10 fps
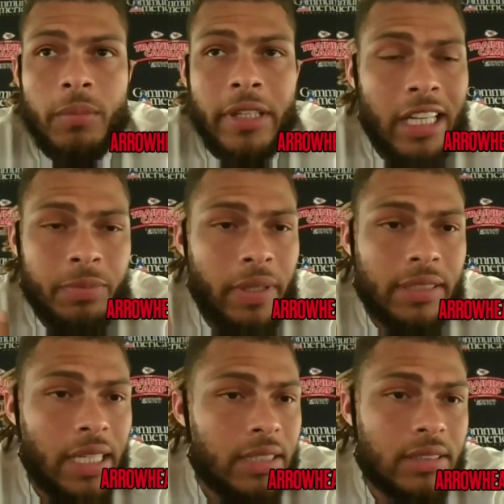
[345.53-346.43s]
the
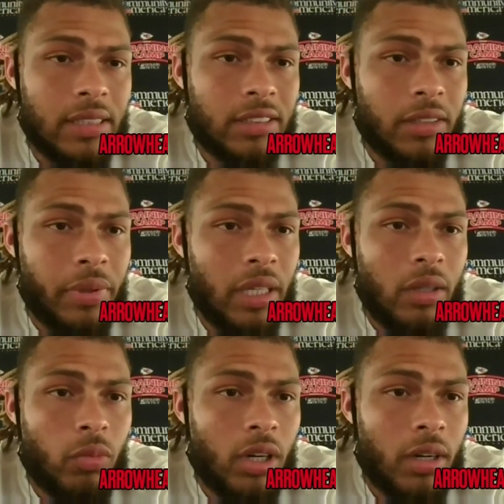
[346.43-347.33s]
expectation is to
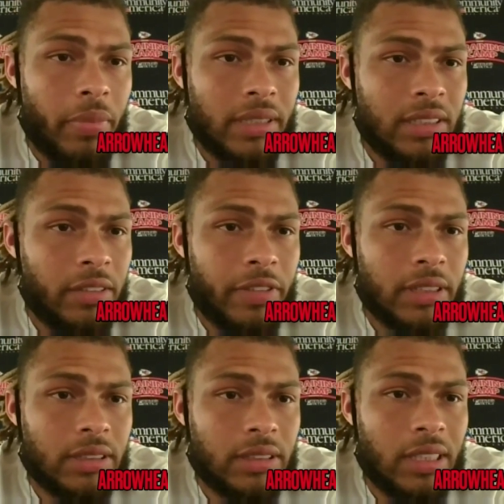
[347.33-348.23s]
be one of the best
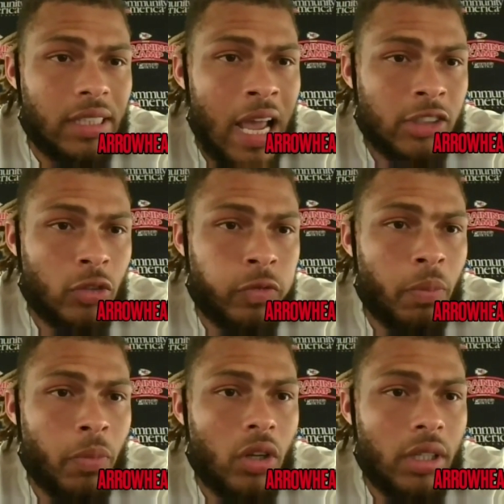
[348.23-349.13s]
defenses in the National
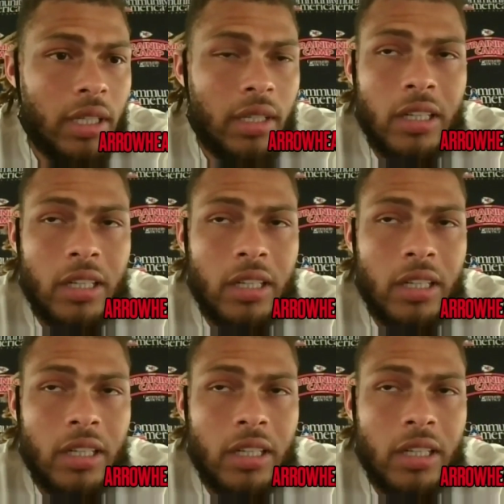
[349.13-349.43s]
Football League,